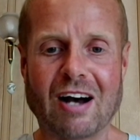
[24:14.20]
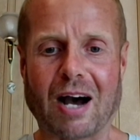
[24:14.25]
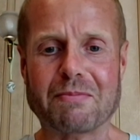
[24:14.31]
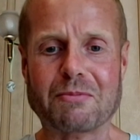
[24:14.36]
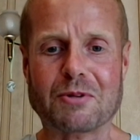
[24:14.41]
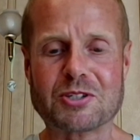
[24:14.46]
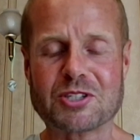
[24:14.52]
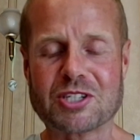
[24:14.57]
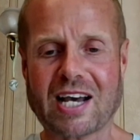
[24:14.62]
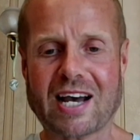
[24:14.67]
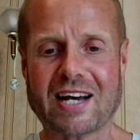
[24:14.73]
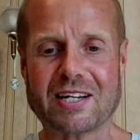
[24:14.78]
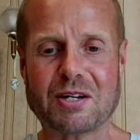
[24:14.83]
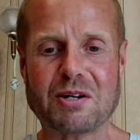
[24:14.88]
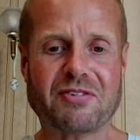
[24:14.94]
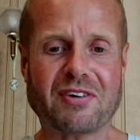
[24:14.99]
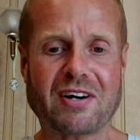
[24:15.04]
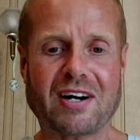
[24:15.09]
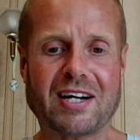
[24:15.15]
I'm not scared of
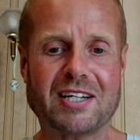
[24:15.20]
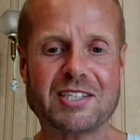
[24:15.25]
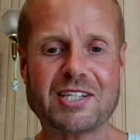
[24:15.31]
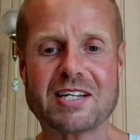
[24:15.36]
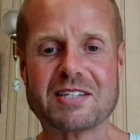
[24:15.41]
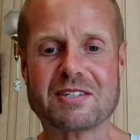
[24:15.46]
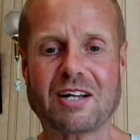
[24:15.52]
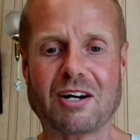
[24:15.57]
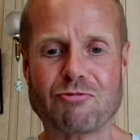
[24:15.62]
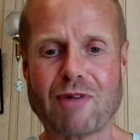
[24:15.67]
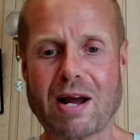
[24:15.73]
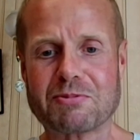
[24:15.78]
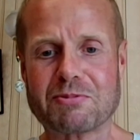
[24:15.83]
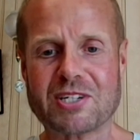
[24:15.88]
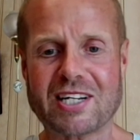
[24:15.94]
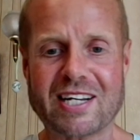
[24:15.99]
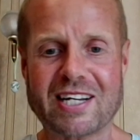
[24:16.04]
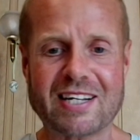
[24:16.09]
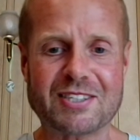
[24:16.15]
you fire. just like
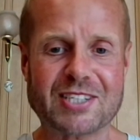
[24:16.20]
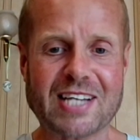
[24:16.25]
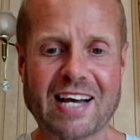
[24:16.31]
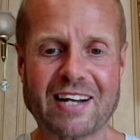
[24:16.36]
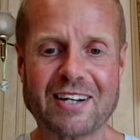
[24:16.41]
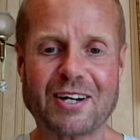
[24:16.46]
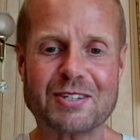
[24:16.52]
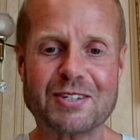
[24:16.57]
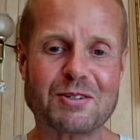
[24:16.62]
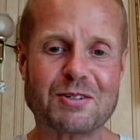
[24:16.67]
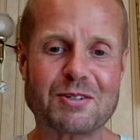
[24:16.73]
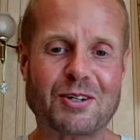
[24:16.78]
reptilians get lost,